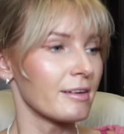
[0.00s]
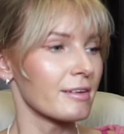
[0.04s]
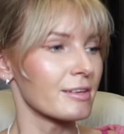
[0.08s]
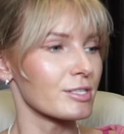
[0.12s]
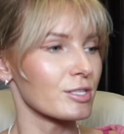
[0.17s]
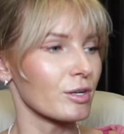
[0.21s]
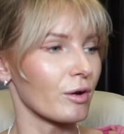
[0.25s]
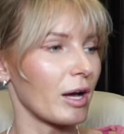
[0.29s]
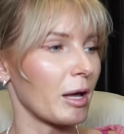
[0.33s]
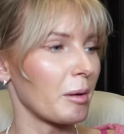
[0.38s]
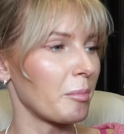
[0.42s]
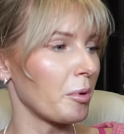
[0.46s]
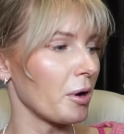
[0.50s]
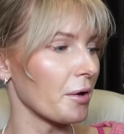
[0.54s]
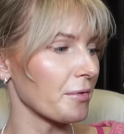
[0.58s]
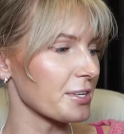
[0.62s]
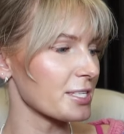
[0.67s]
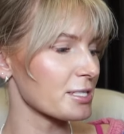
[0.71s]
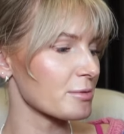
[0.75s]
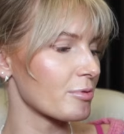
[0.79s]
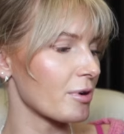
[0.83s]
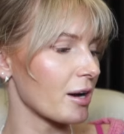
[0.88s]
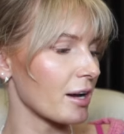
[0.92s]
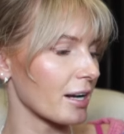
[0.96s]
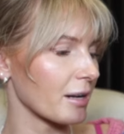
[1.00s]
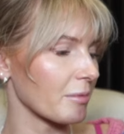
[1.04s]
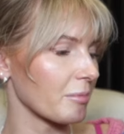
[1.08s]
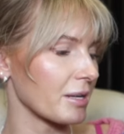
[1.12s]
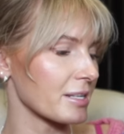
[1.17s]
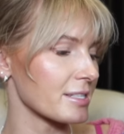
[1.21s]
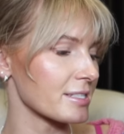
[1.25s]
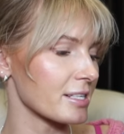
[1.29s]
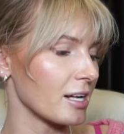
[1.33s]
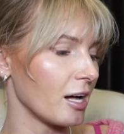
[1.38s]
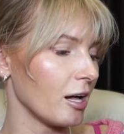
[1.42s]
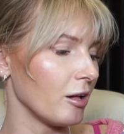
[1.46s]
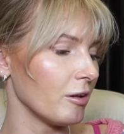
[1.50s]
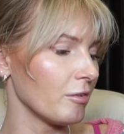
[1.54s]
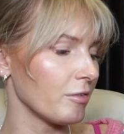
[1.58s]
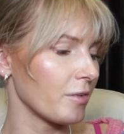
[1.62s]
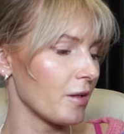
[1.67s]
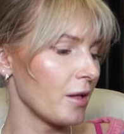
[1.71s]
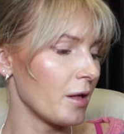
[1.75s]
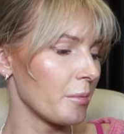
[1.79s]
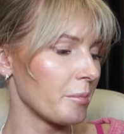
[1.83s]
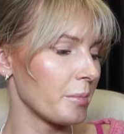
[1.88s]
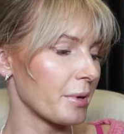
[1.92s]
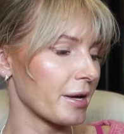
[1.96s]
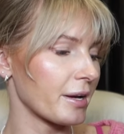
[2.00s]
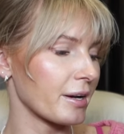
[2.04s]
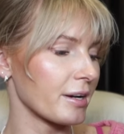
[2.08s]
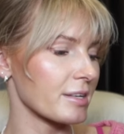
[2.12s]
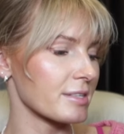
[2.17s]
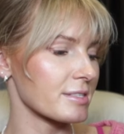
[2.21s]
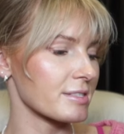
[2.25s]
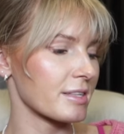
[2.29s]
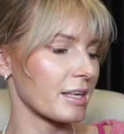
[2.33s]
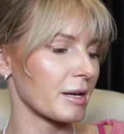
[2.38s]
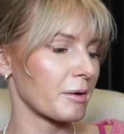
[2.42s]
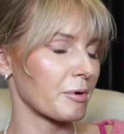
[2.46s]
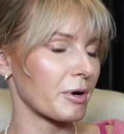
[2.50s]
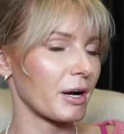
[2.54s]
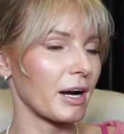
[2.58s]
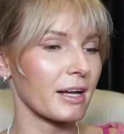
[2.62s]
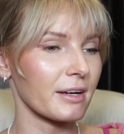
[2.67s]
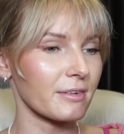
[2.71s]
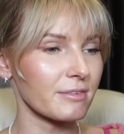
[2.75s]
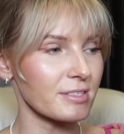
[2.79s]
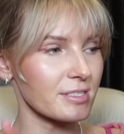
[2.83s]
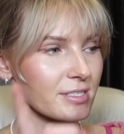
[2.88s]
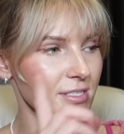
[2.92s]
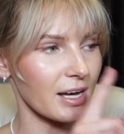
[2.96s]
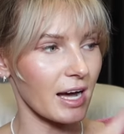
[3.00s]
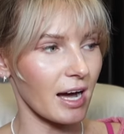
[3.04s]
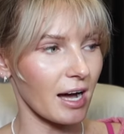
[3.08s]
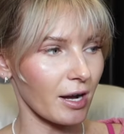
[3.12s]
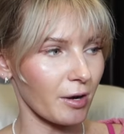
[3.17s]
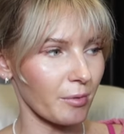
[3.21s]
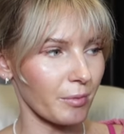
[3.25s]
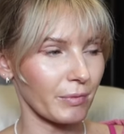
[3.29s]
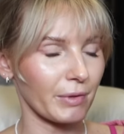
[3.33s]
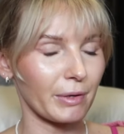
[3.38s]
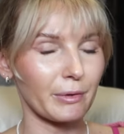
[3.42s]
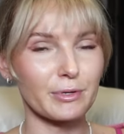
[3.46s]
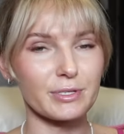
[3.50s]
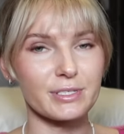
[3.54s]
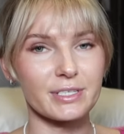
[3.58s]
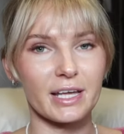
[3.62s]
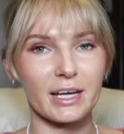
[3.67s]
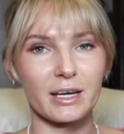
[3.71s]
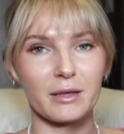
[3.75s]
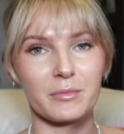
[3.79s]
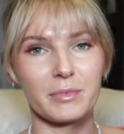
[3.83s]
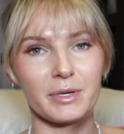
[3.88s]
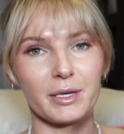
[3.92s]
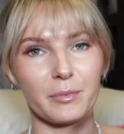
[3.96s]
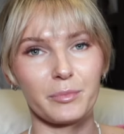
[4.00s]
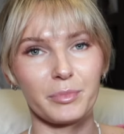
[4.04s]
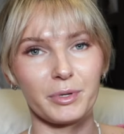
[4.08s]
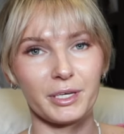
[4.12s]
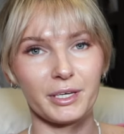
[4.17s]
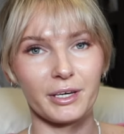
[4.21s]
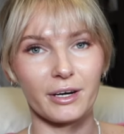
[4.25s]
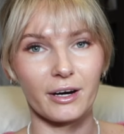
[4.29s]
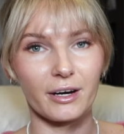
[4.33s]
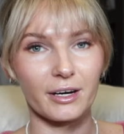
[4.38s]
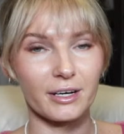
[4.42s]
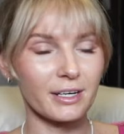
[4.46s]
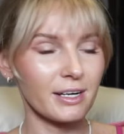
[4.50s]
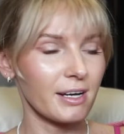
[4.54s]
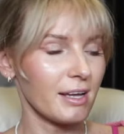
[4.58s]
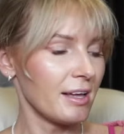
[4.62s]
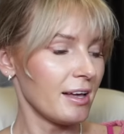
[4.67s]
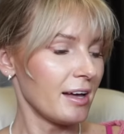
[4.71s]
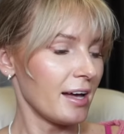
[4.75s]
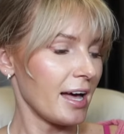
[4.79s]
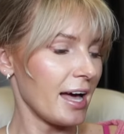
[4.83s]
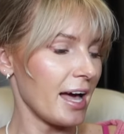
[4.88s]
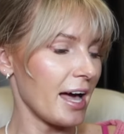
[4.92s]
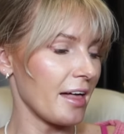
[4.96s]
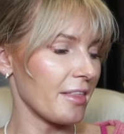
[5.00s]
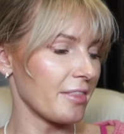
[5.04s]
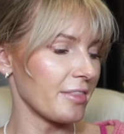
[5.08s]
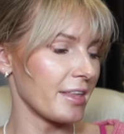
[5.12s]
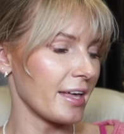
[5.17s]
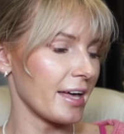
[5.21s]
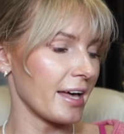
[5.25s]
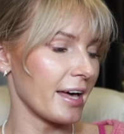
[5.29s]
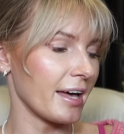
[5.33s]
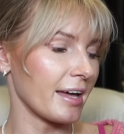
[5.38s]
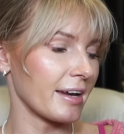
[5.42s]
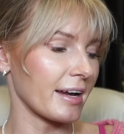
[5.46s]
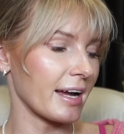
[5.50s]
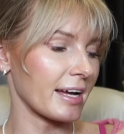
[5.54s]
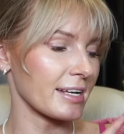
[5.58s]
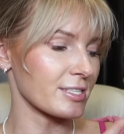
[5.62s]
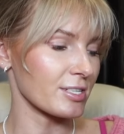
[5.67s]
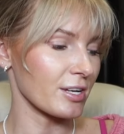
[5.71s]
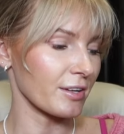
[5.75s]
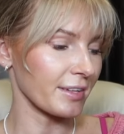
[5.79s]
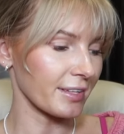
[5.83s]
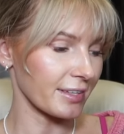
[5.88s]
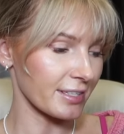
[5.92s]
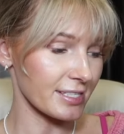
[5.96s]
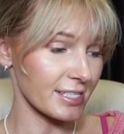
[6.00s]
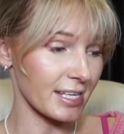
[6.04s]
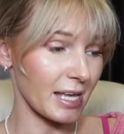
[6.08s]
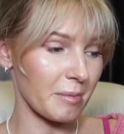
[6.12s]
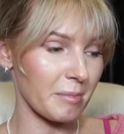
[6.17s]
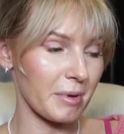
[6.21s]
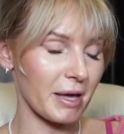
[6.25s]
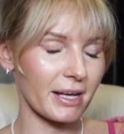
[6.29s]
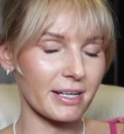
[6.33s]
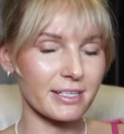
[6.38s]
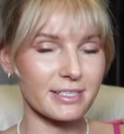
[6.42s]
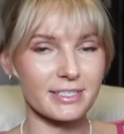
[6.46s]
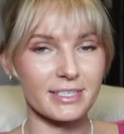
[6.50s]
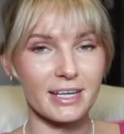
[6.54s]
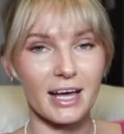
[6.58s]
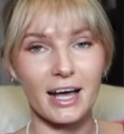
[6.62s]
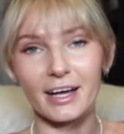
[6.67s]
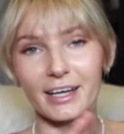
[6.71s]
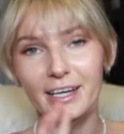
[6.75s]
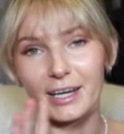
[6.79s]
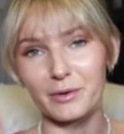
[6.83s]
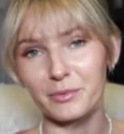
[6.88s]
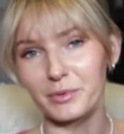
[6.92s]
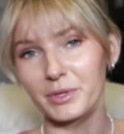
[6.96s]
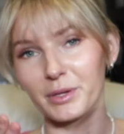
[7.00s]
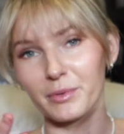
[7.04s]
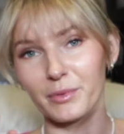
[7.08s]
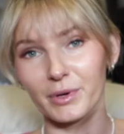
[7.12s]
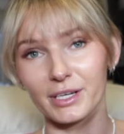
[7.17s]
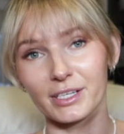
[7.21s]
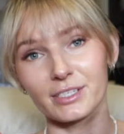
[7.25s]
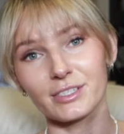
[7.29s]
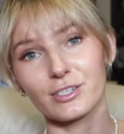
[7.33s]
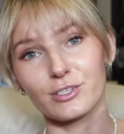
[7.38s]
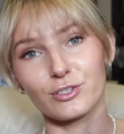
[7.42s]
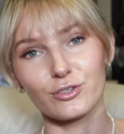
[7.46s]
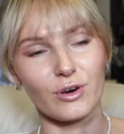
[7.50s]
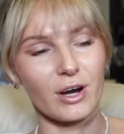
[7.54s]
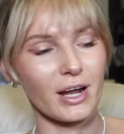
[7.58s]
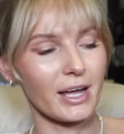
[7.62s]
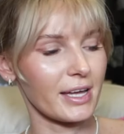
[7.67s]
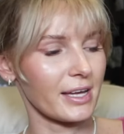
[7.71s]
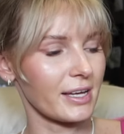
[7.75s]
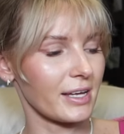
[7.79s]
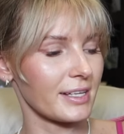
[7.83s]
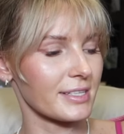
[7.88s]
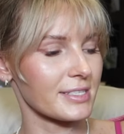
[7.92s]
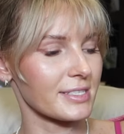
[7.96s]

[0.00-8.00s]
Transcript: So I bought this product myself because they were out of stock when they were sending me P R, and then I saw that this came back in stock and I really wanted to try it.